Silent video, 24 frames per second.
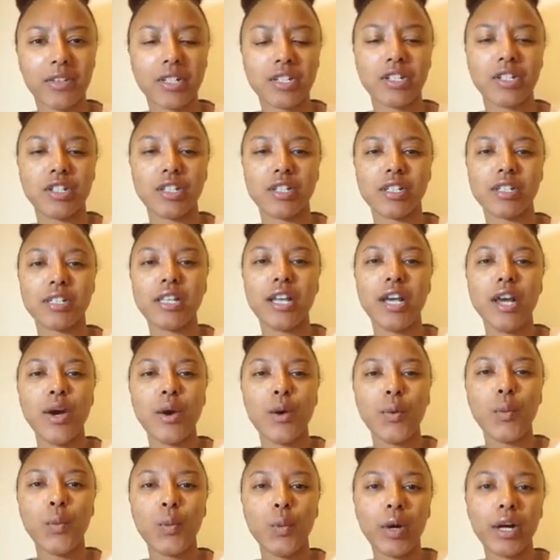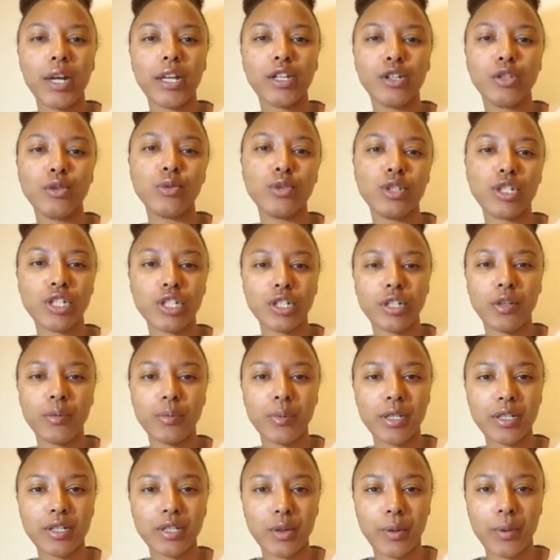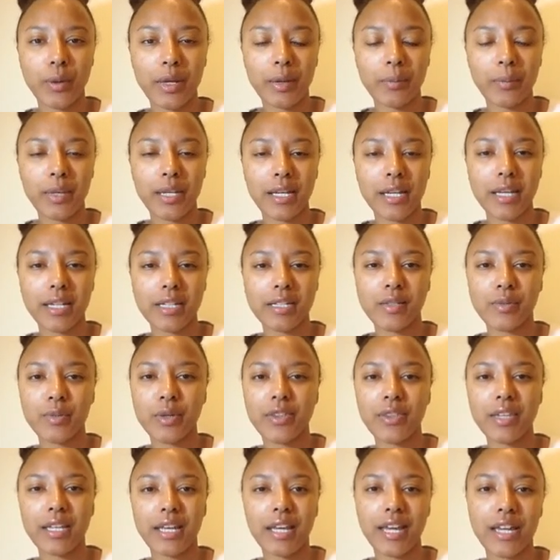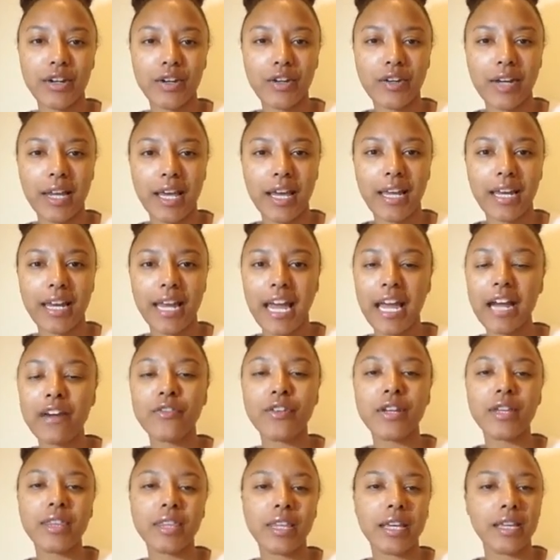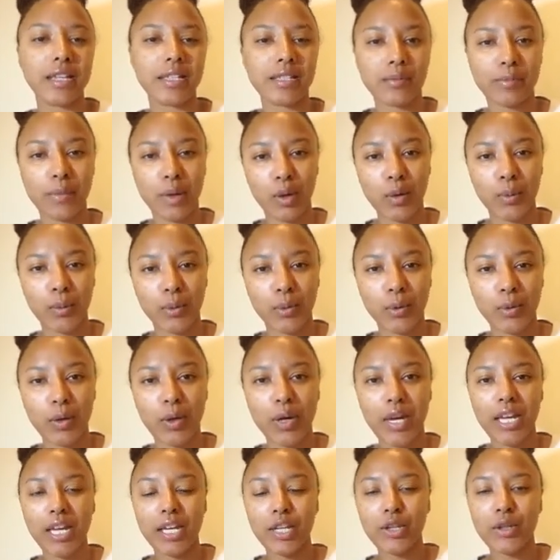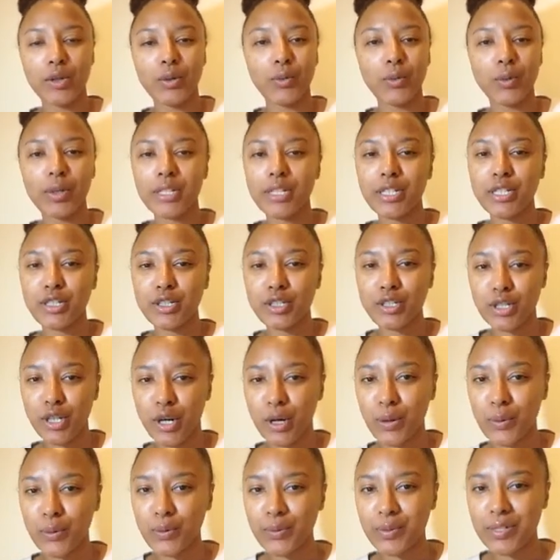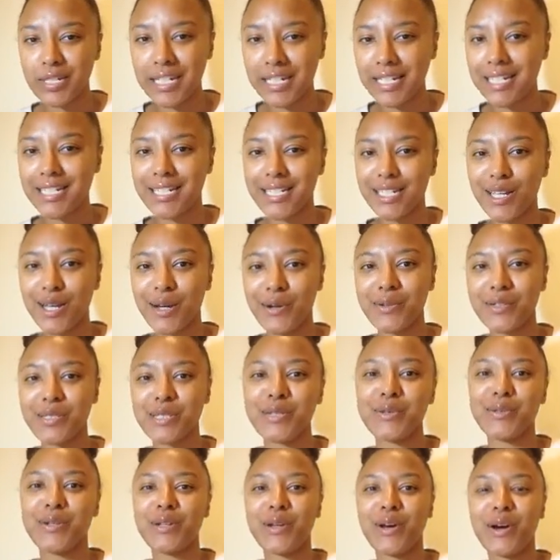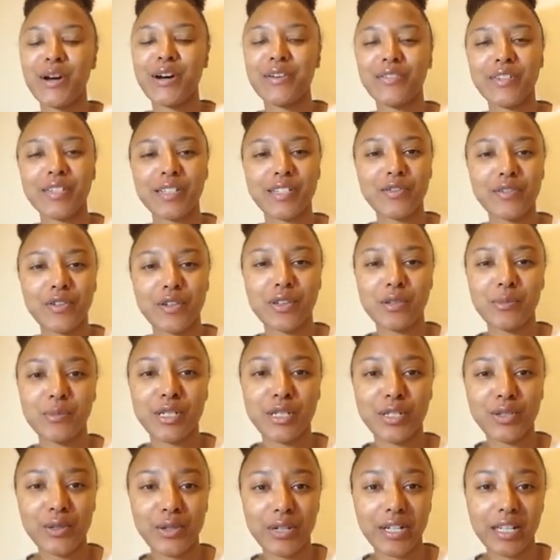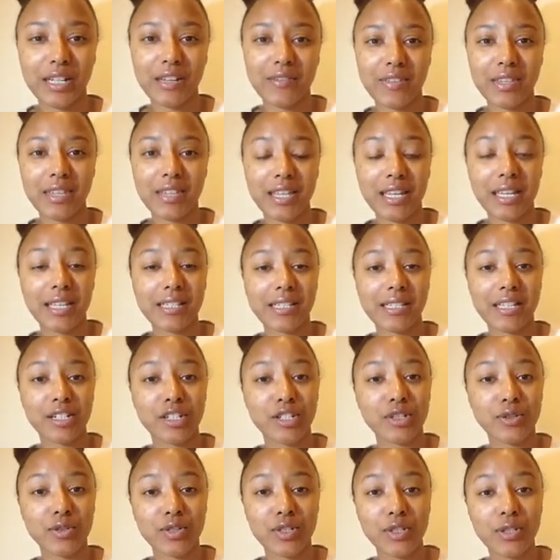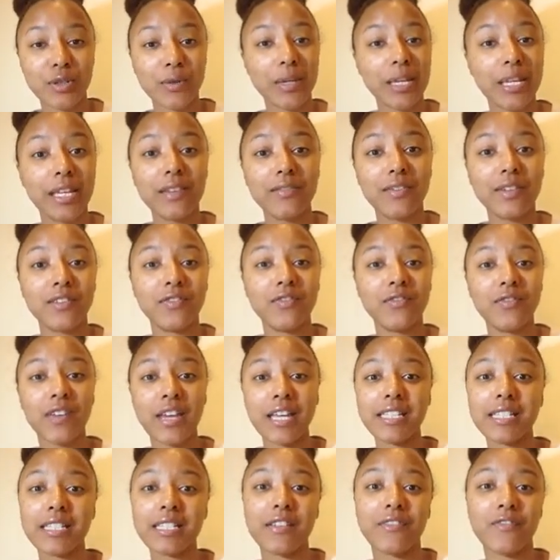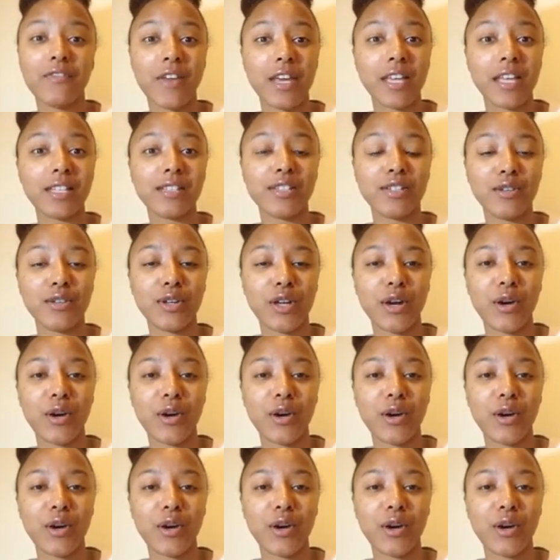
It's just what you should be doing, because with the internet, everything is mobile. You really don't need to go into an office for the majority of the things that you do, even face to face.